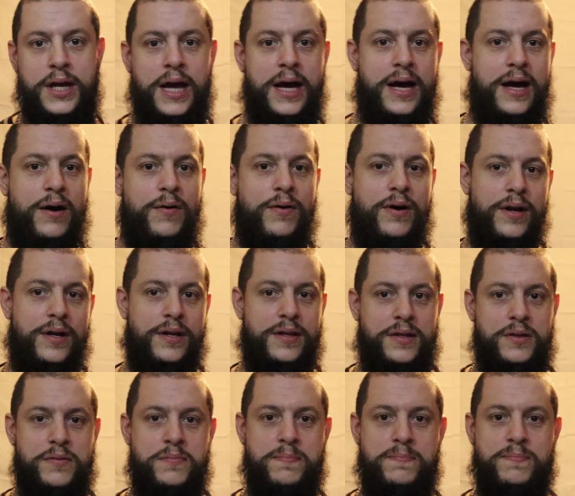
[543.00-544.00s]
yeah,
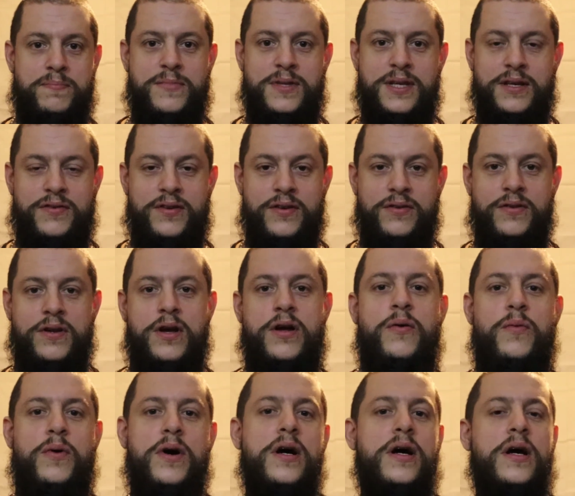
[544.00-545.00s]
this isn't going
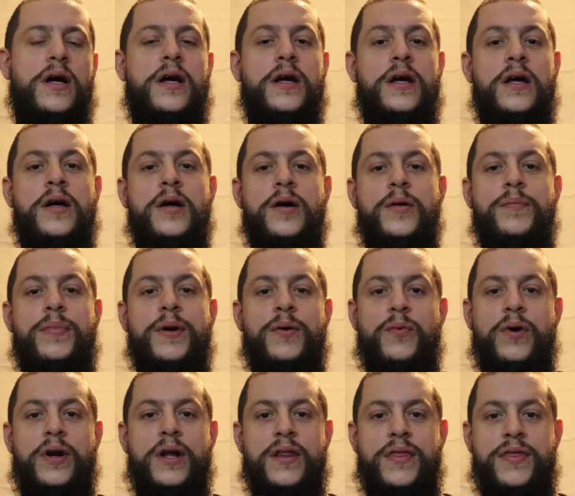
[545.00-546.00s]
to work. But
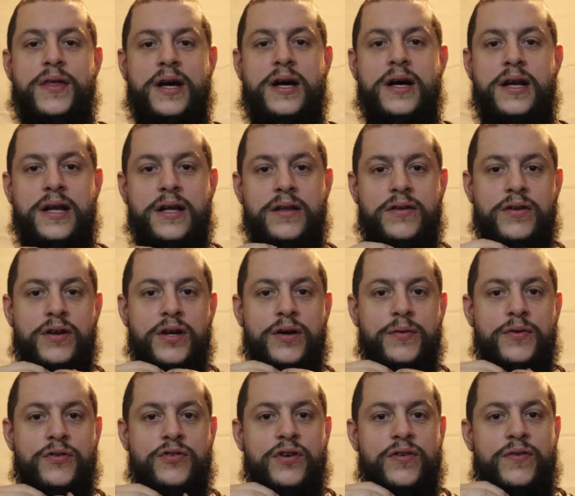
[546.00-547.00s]
what I think I need to
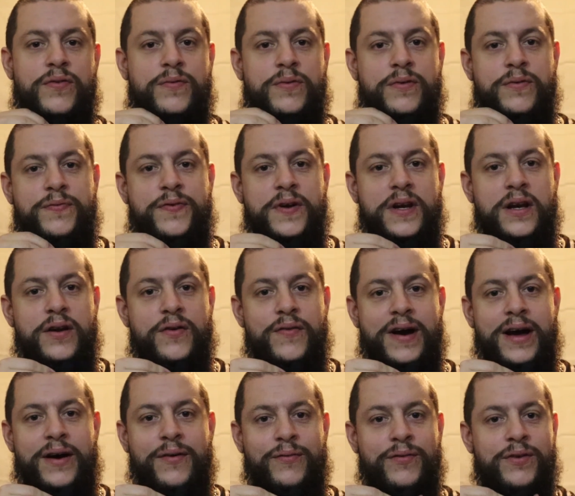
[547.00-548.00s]
do is just fiddle
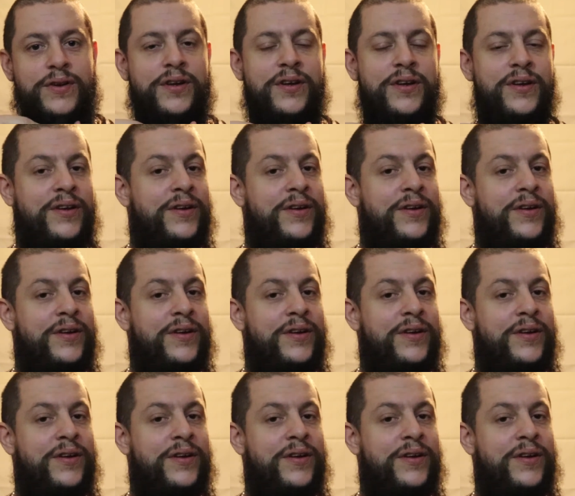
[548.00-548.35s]
around